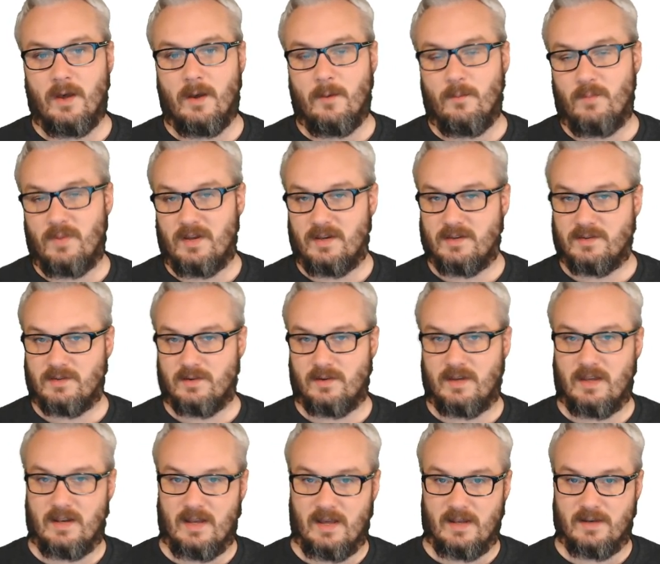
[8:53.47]
but it's your
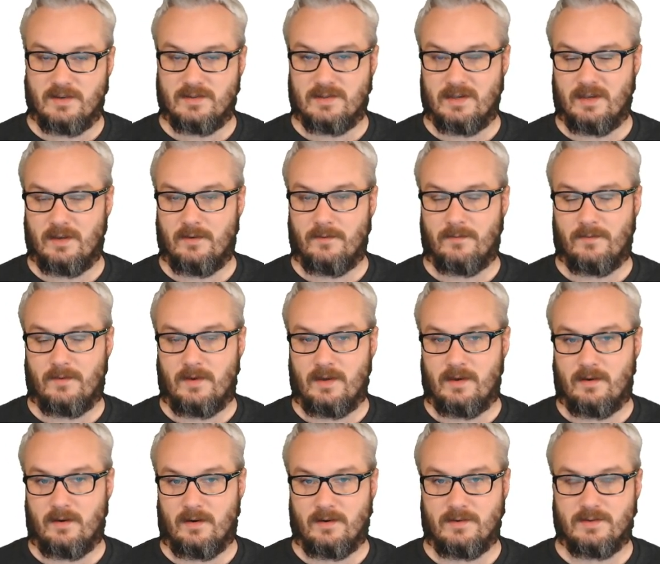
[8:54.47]
get out of jail free
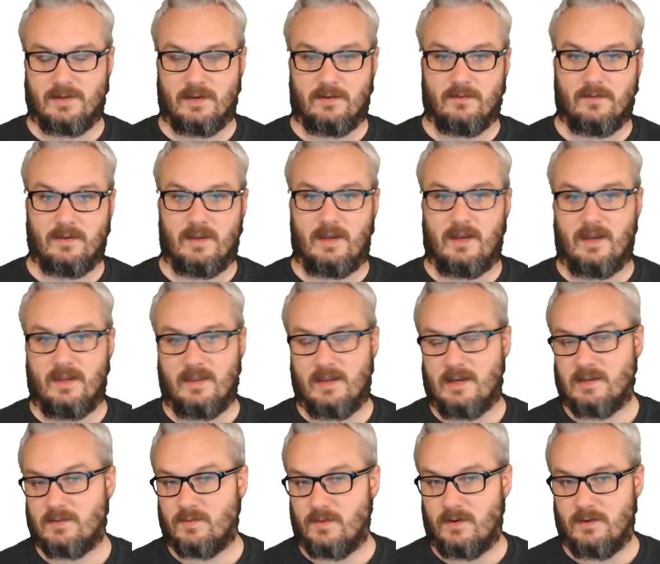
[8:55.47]
card generally, and
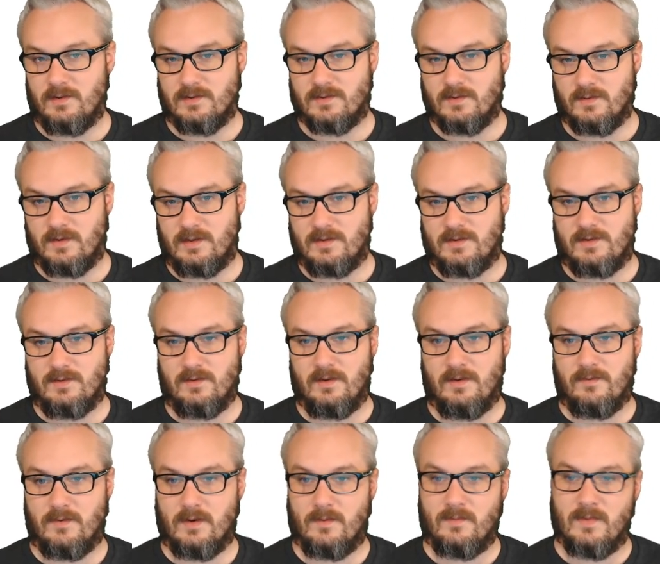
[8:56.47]
that's why there's only 2
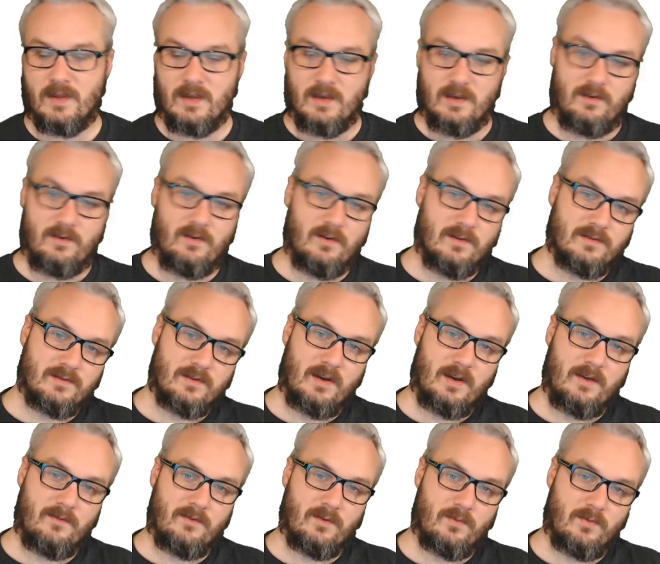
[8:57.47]
of them. You also
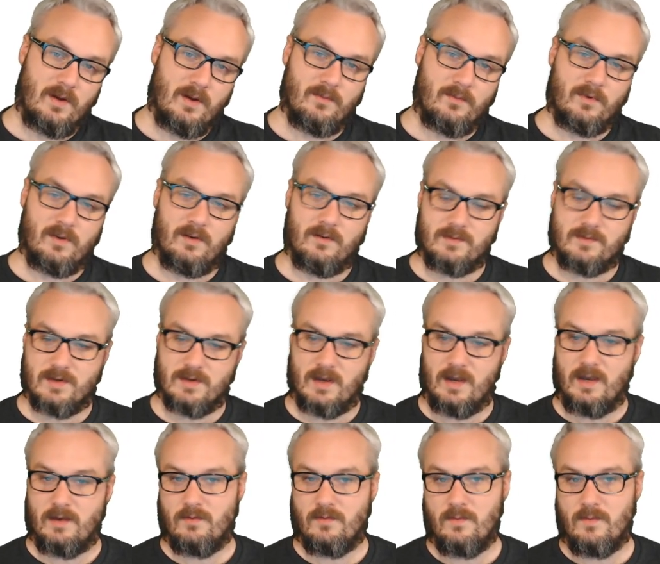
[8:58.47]
have your Realm Cloak
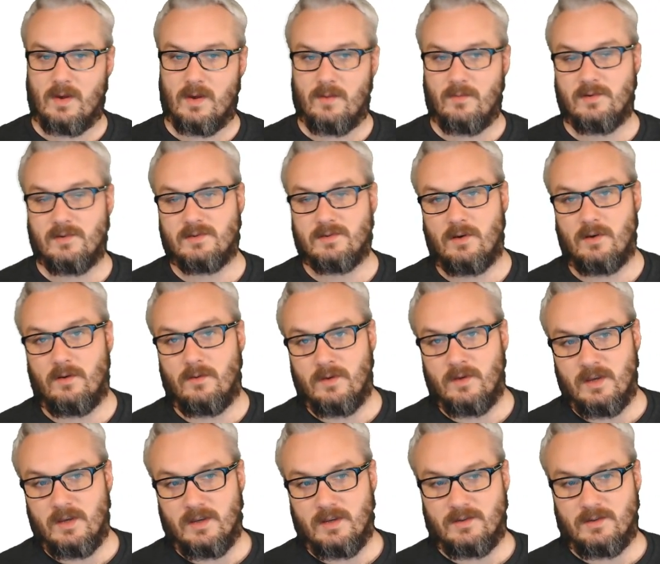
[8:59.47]
Giant, remember, so
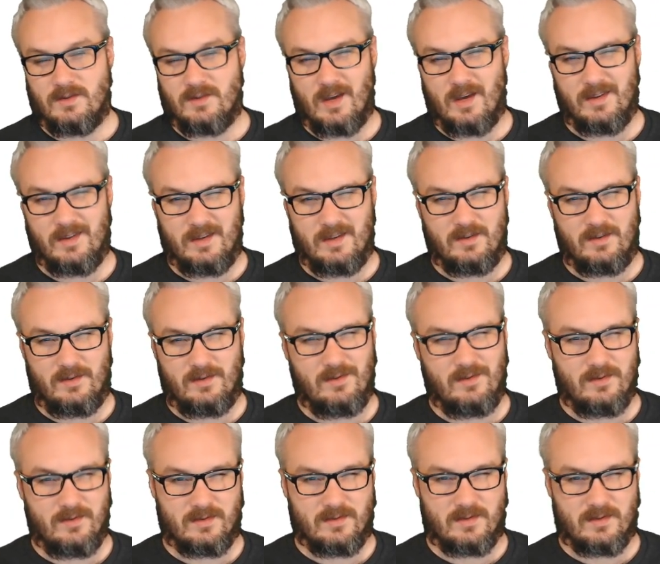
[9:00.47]
I think
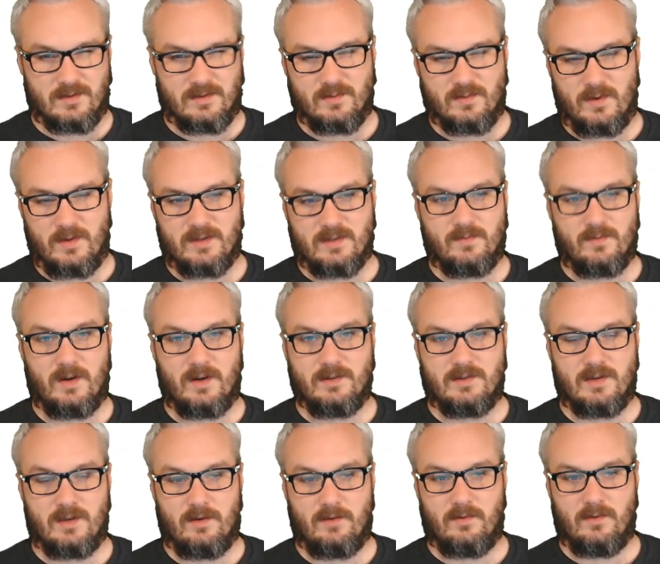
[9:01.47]
2 is the sweet
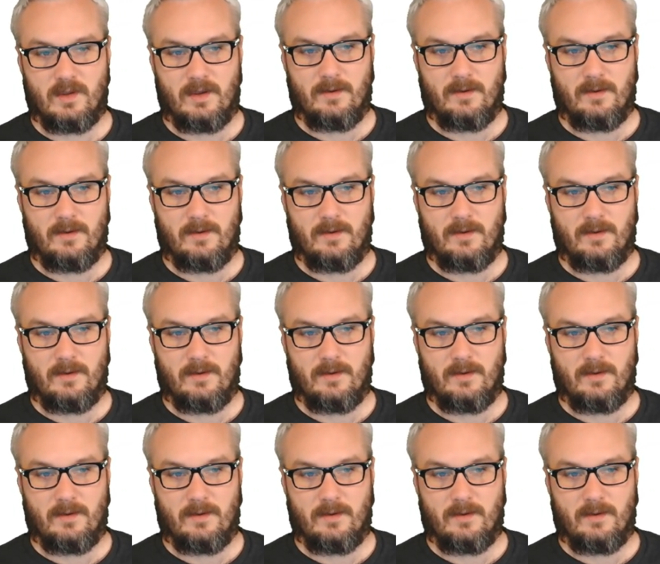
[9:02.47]
spot generally.